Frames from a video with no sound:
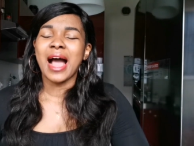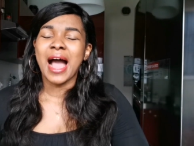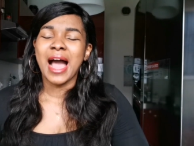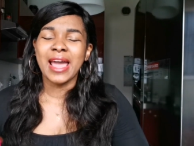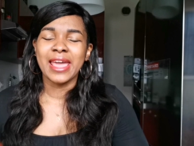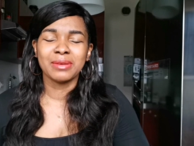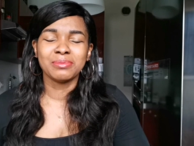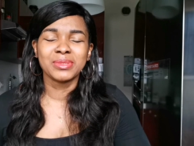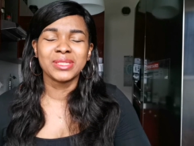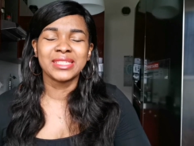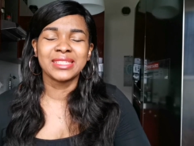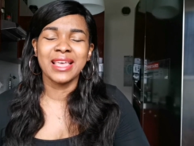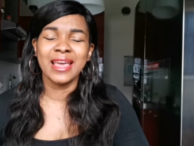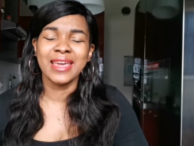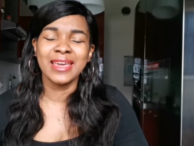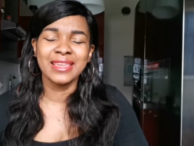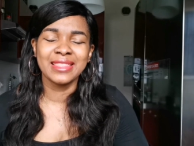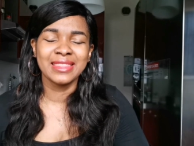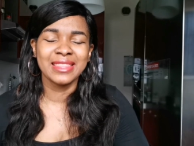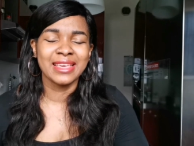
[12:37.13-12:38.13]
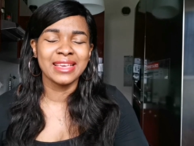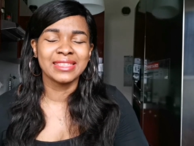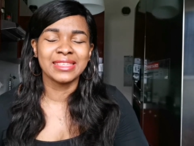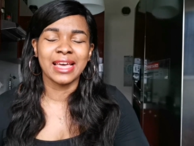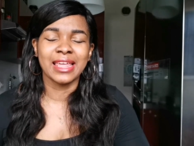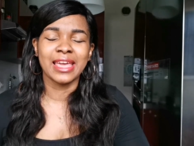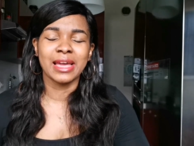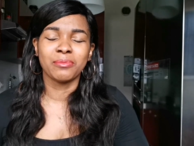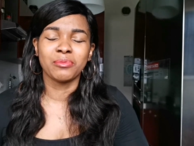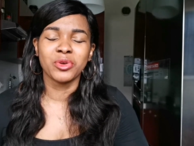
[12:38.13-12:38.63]
I am saying
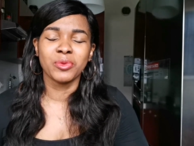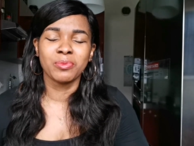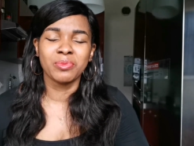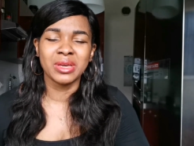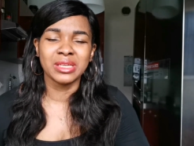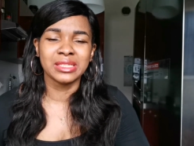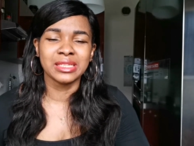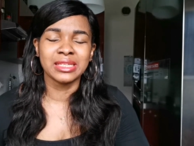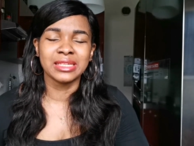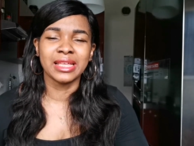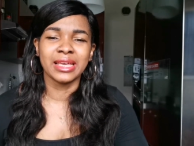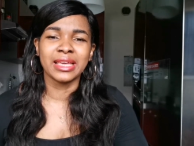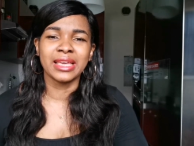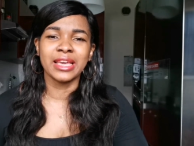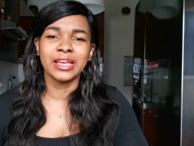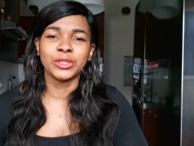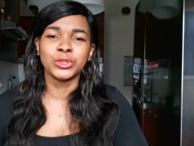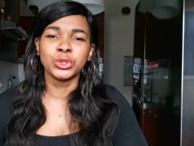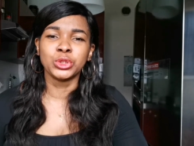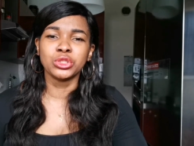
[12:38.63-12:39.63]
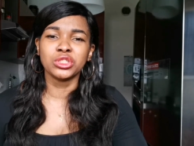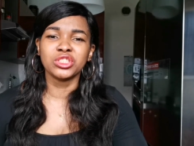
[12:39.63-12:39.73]
this, I am repeating it again.